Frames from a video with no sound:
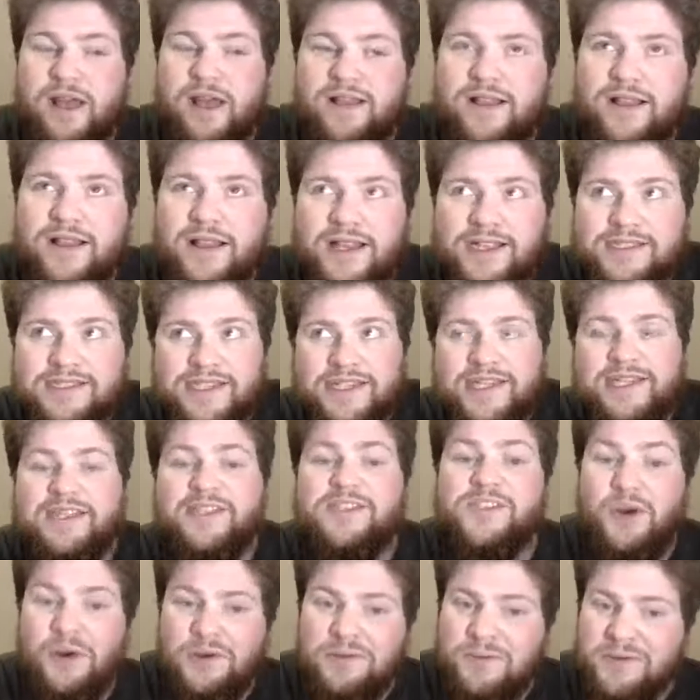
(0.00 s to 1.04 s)
Like I
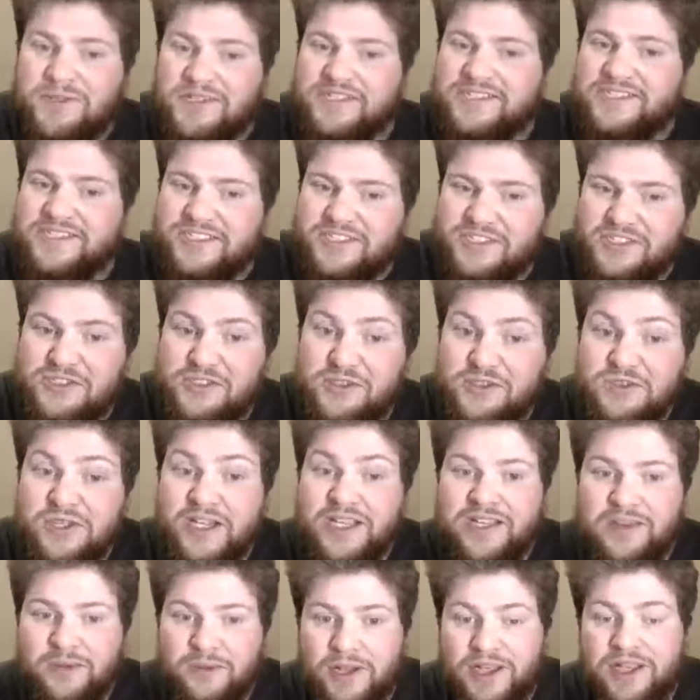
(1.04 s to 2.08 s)
say, they talked about it in issue 2,
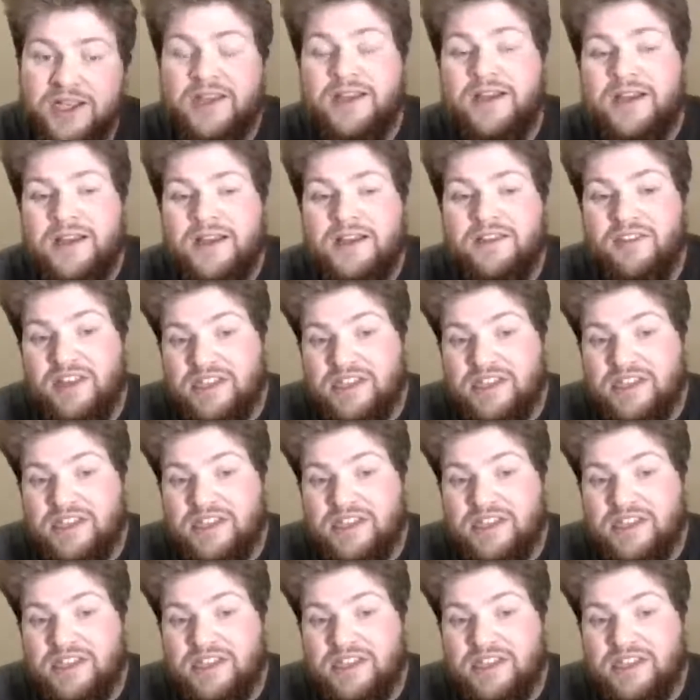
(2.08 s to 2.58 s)
like they were like,